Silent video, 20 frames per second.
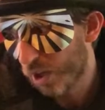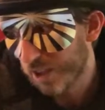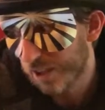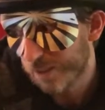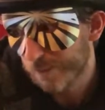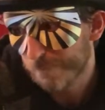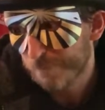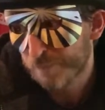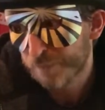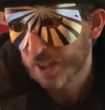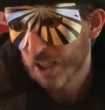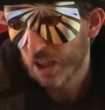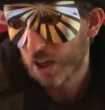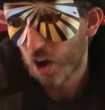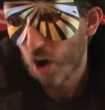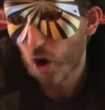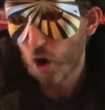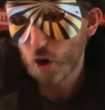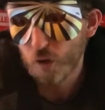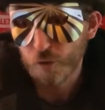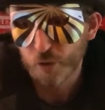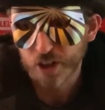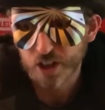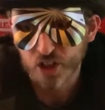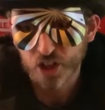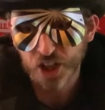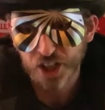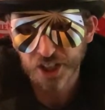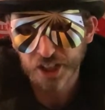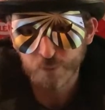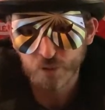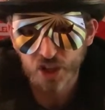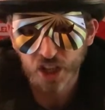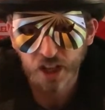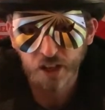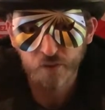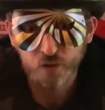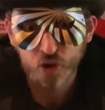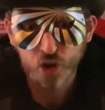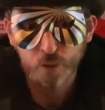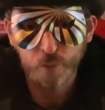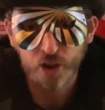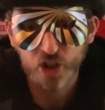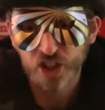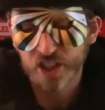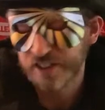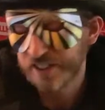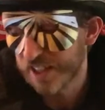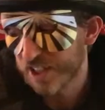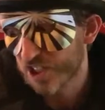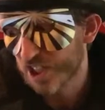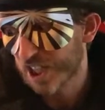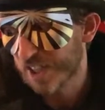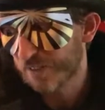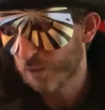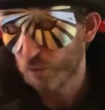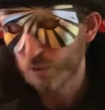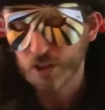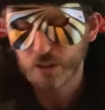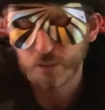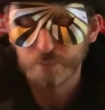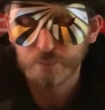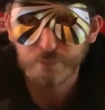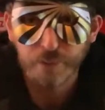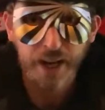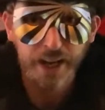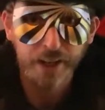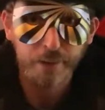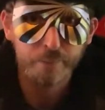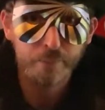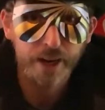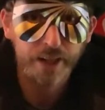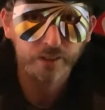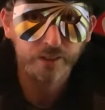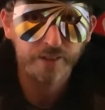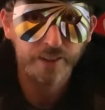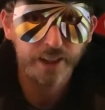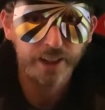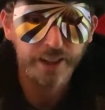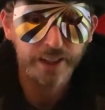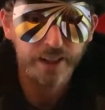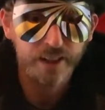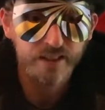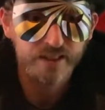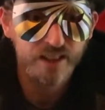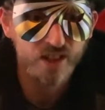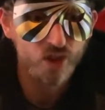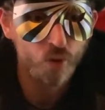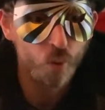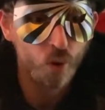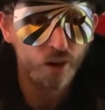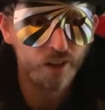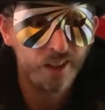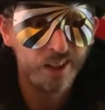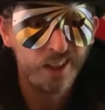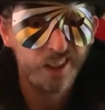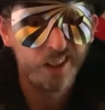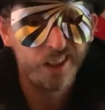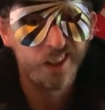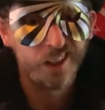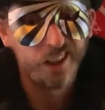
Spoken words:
by overexerting themselves too much in this could have a real bad impact on their league, because their squad